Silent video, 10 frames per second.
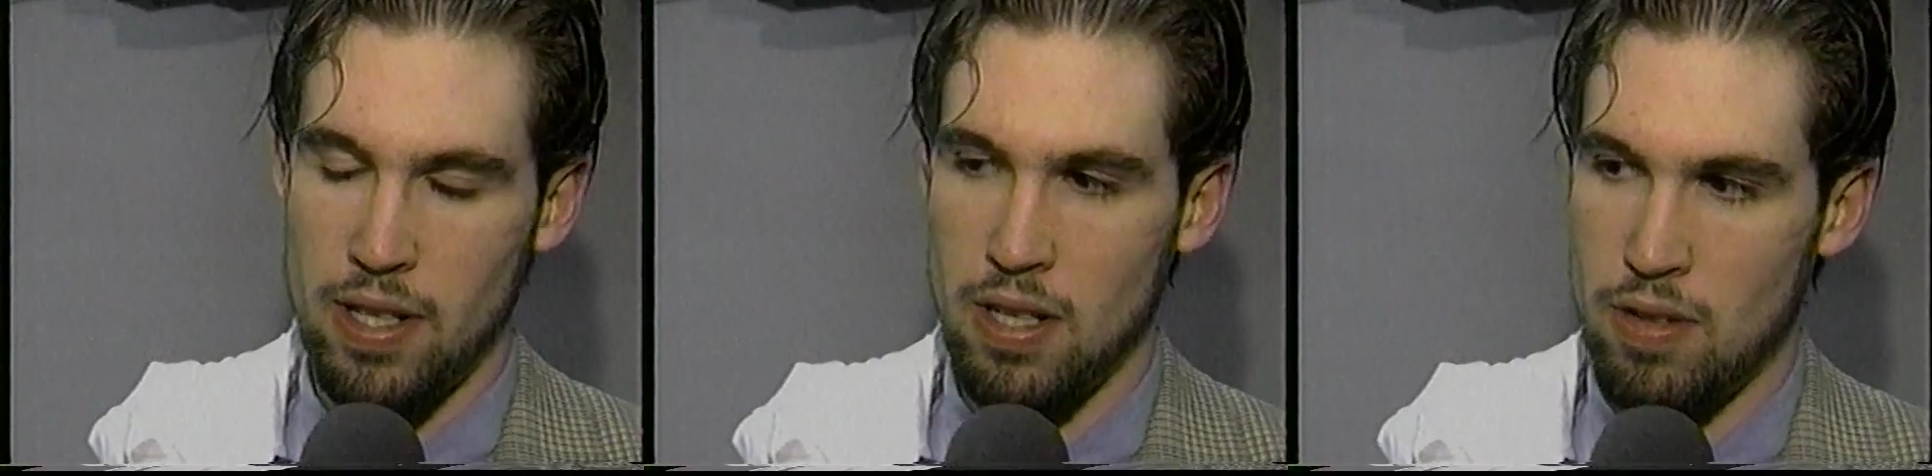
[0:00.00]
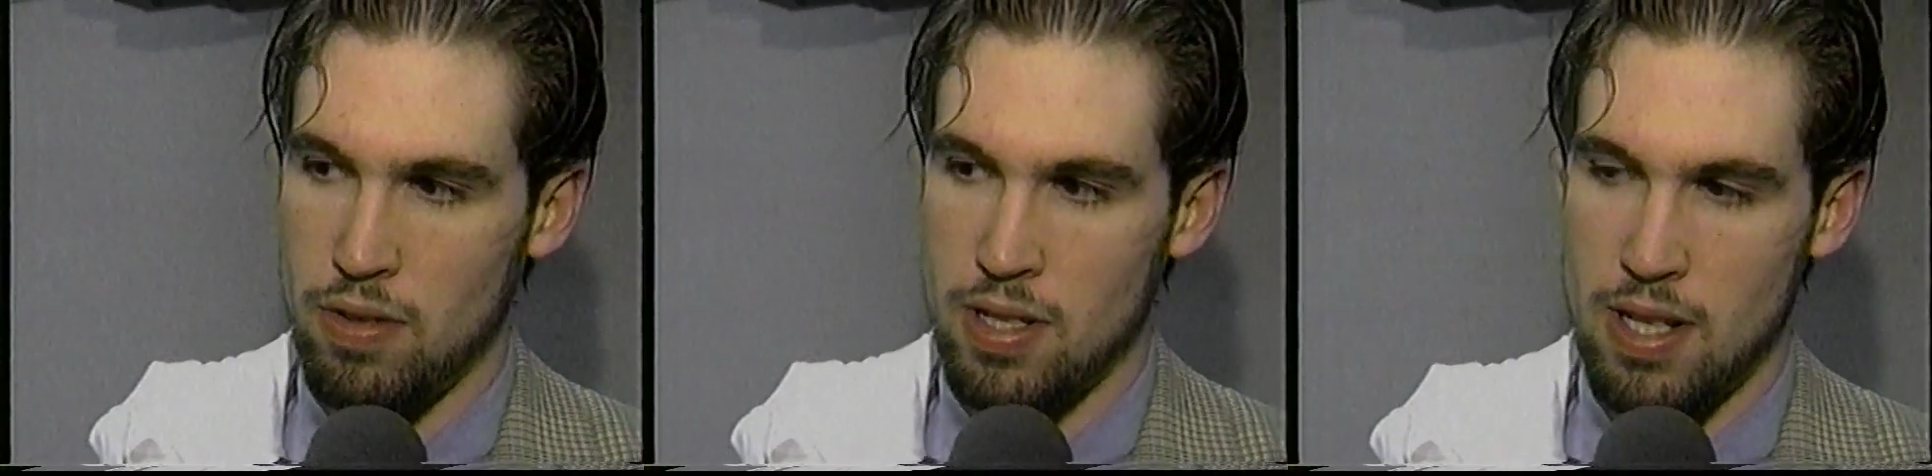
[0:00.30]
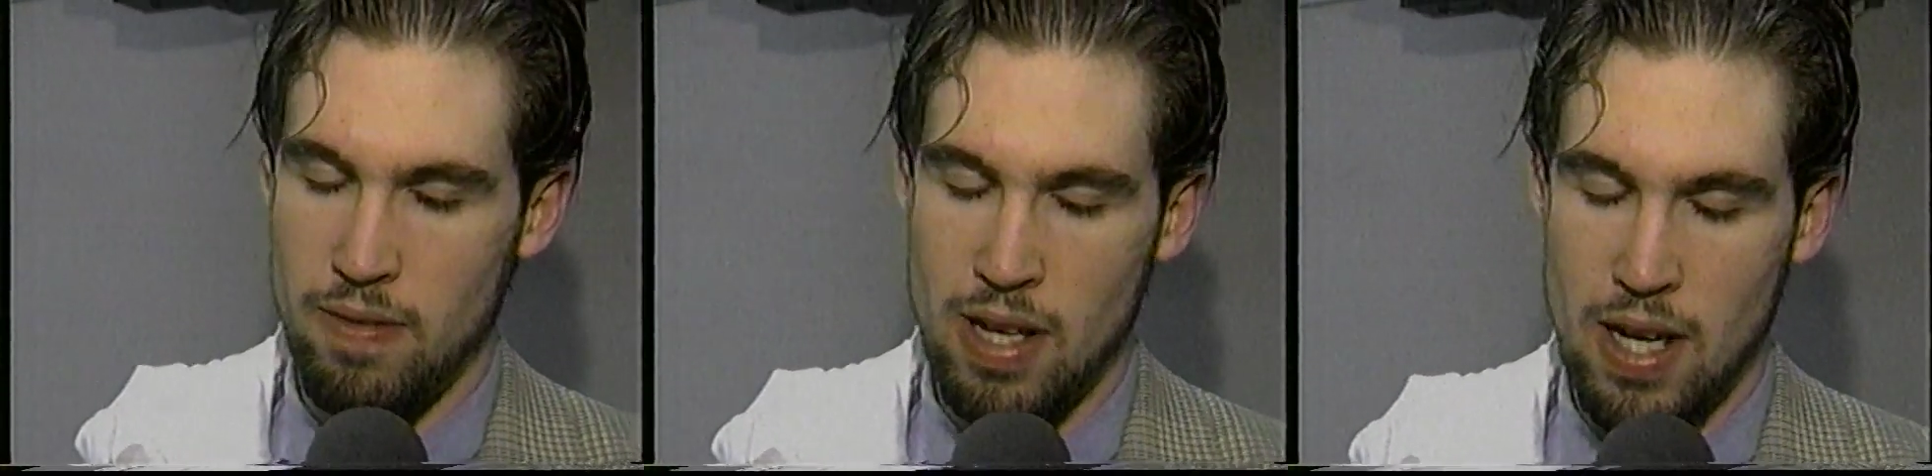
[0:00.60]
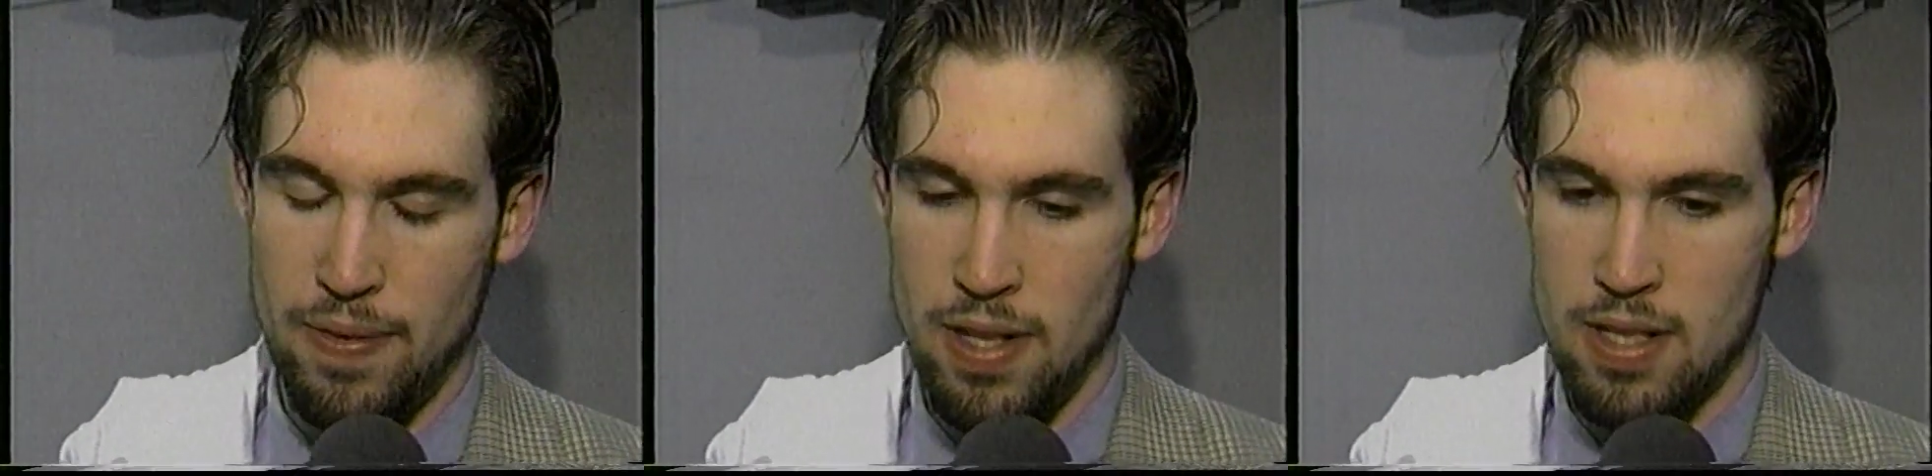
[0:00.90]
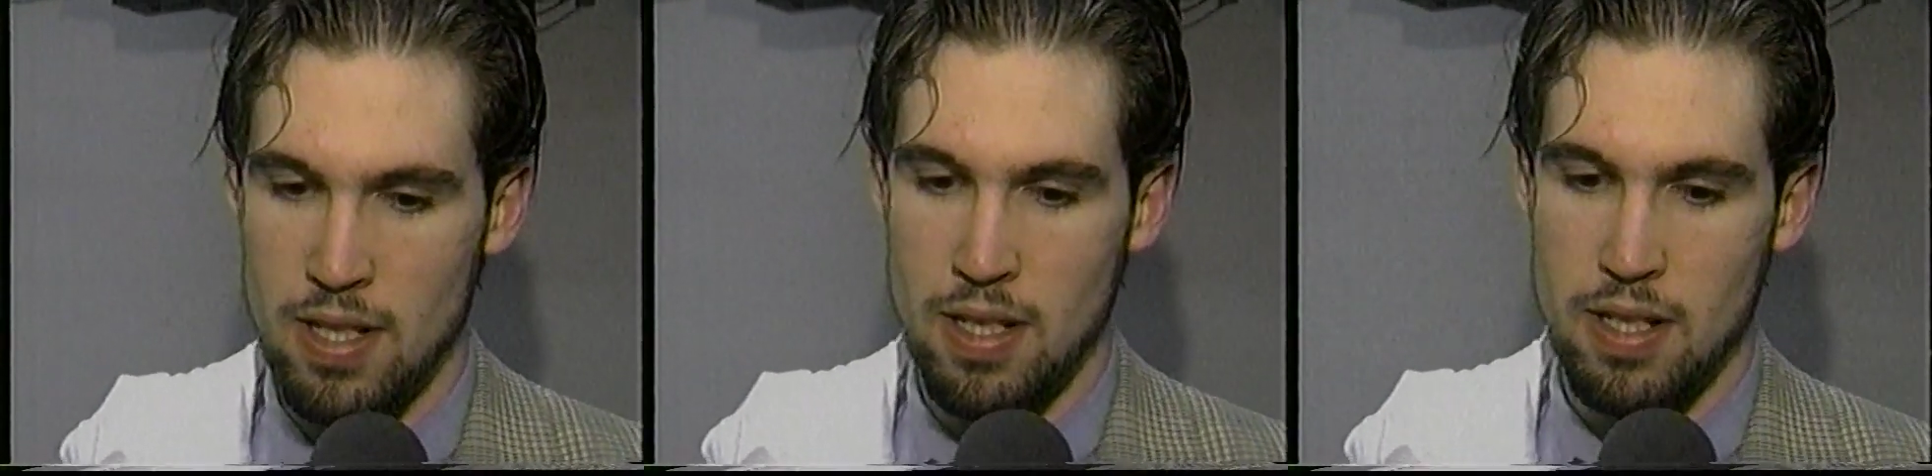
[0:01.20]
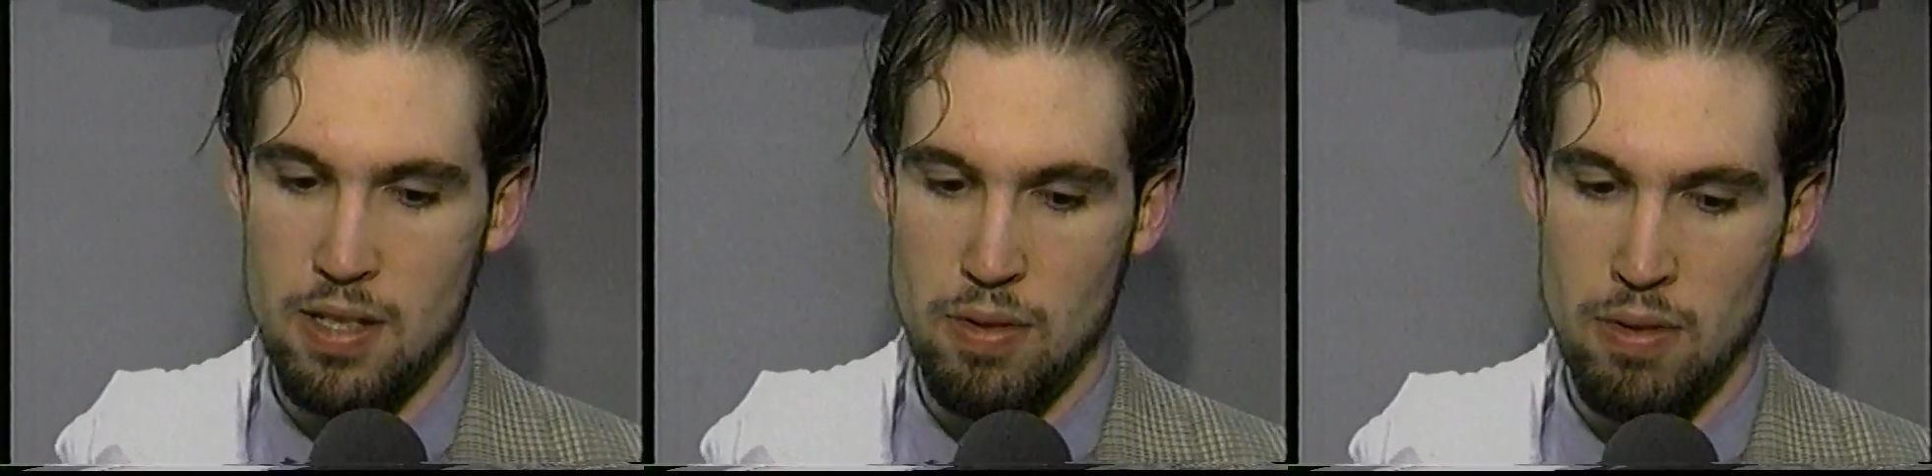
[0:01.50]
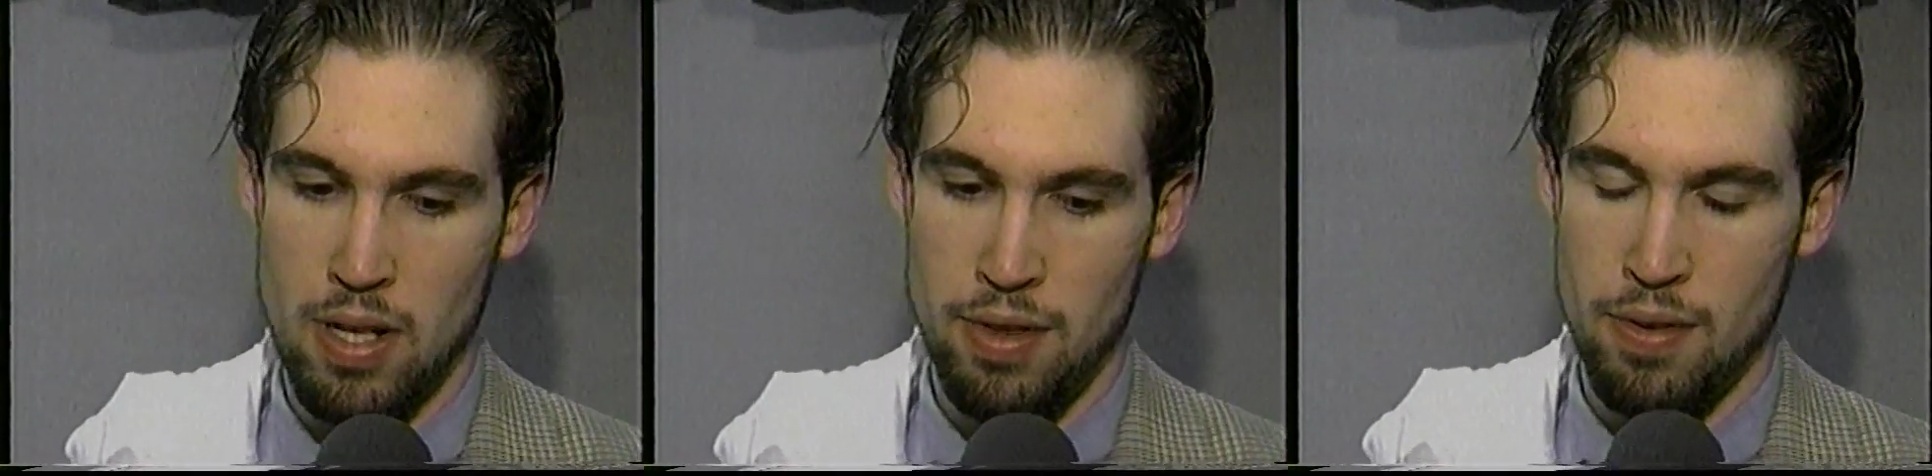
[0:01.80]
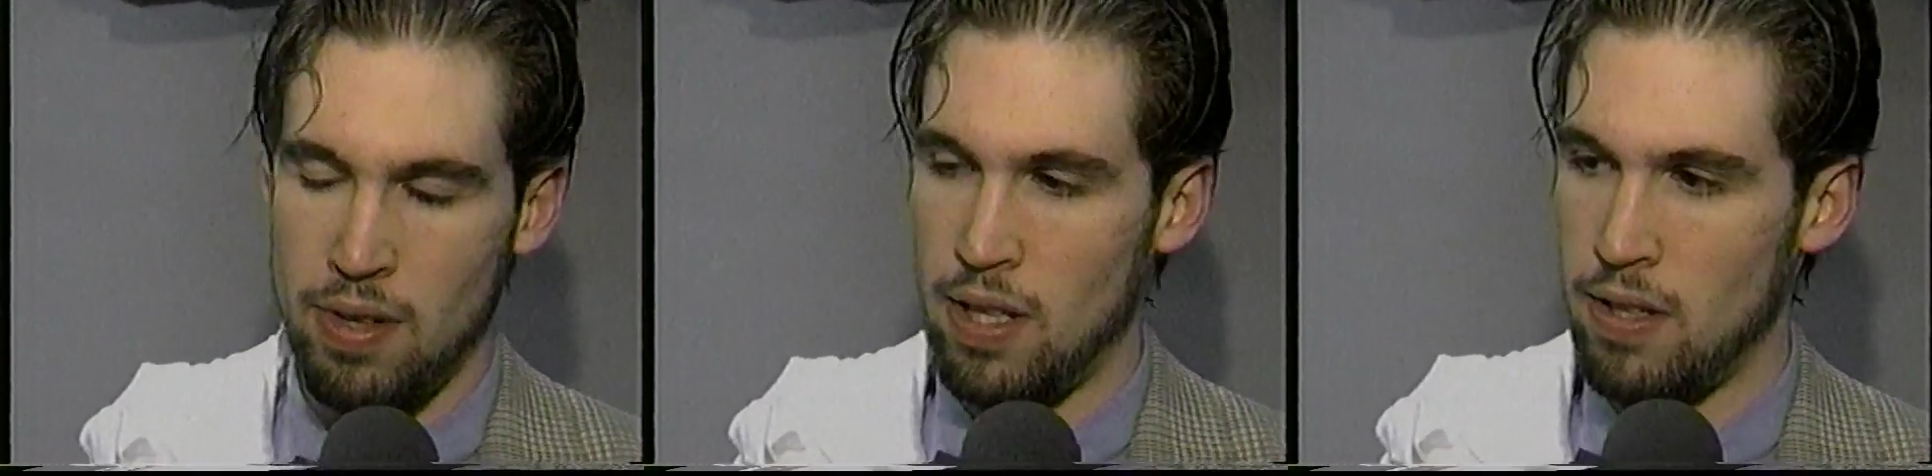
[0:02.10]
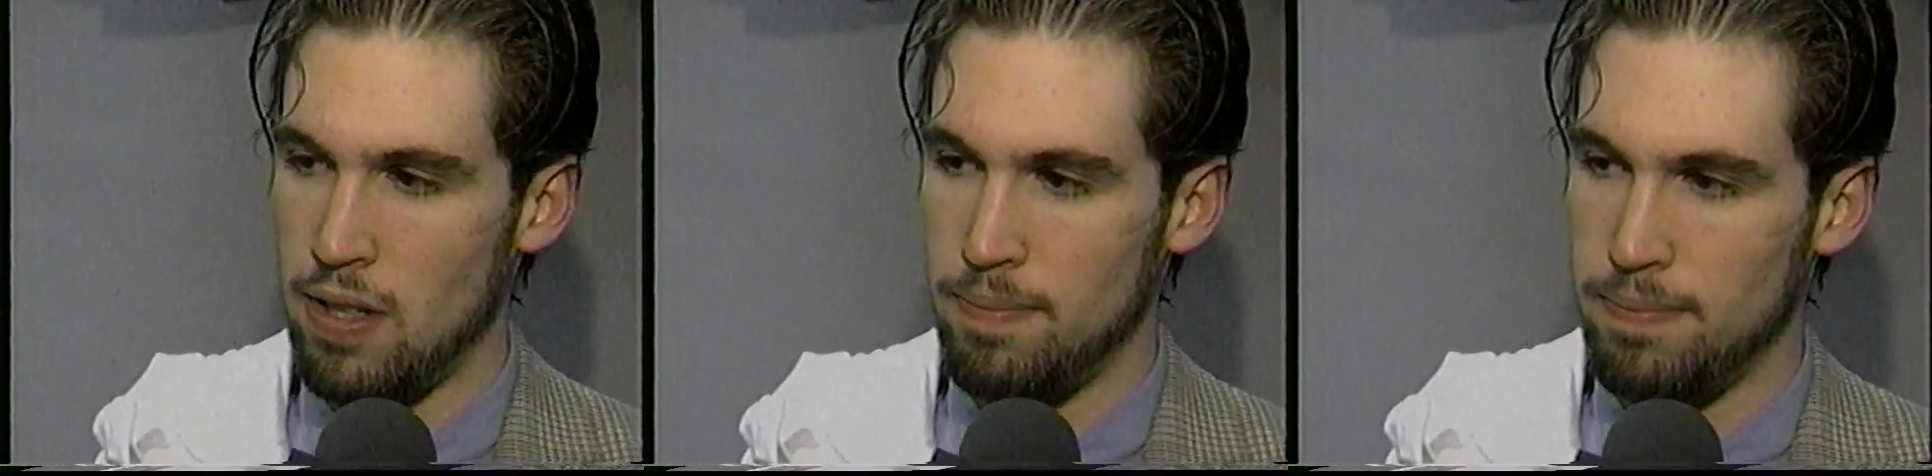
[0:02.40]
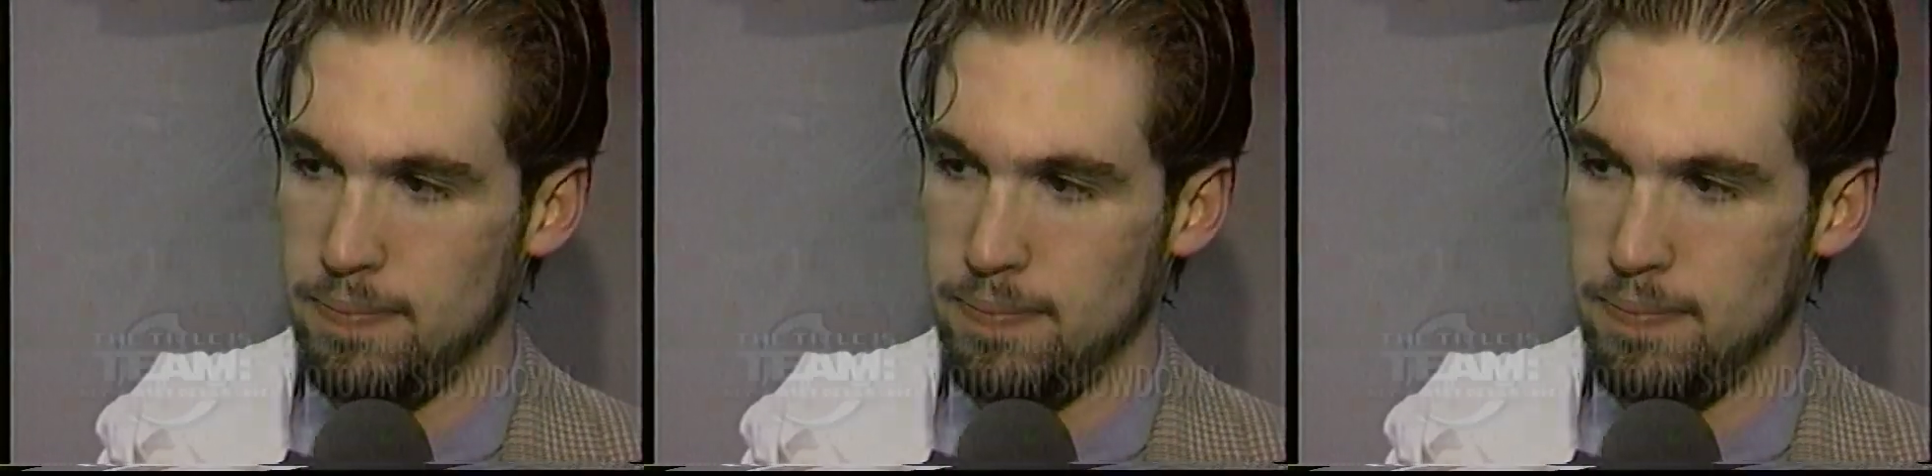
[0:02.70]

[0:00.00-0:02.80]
that the coaches have confidence in you to uh, throw you in there.